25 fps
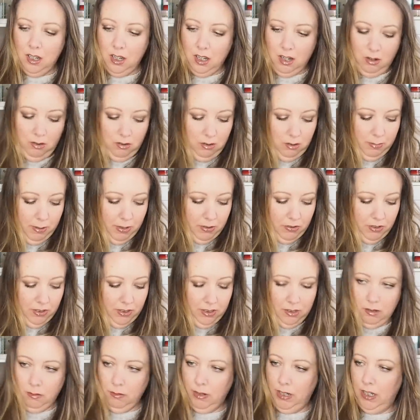oh, the
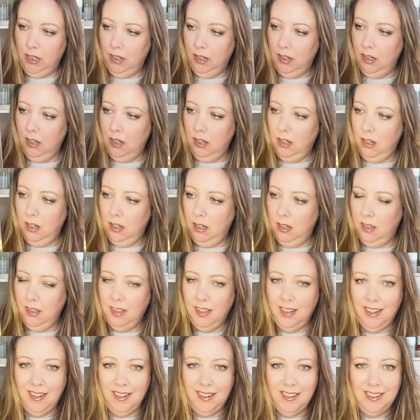battery's, wait,
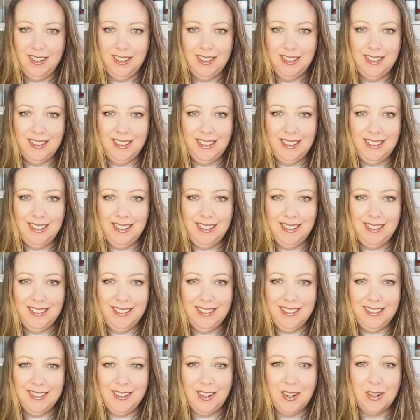there,
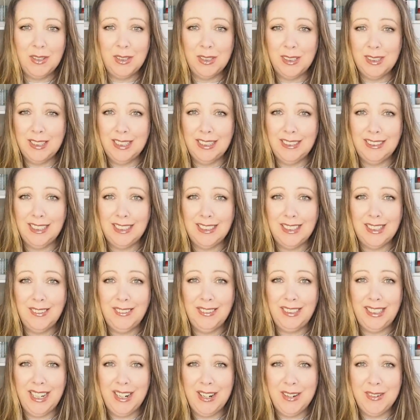ding. I don't think that's so
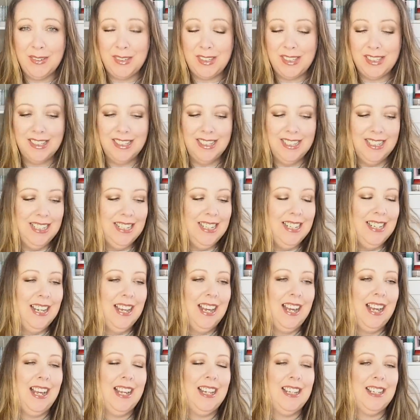cute.
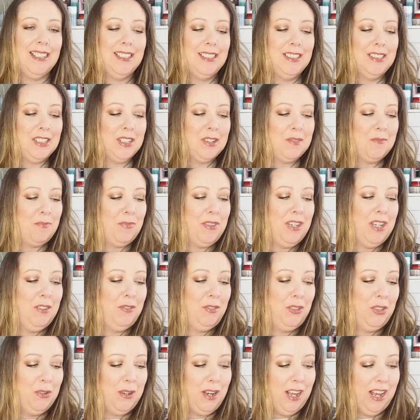And
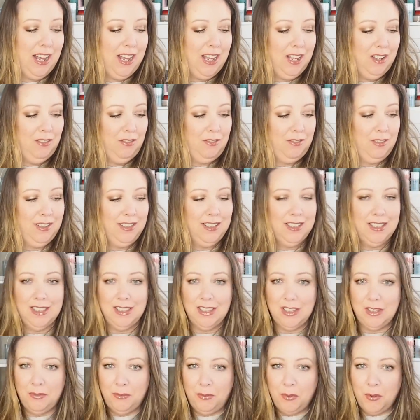if you have
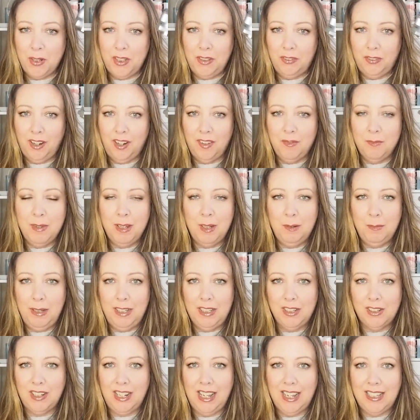the
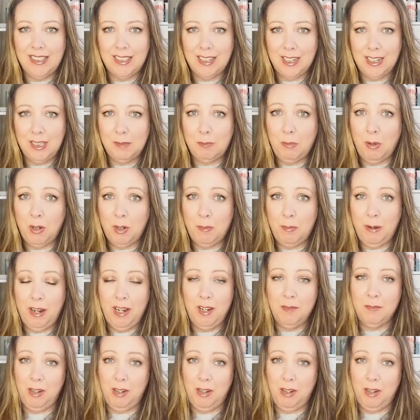45mm lens that I spoke about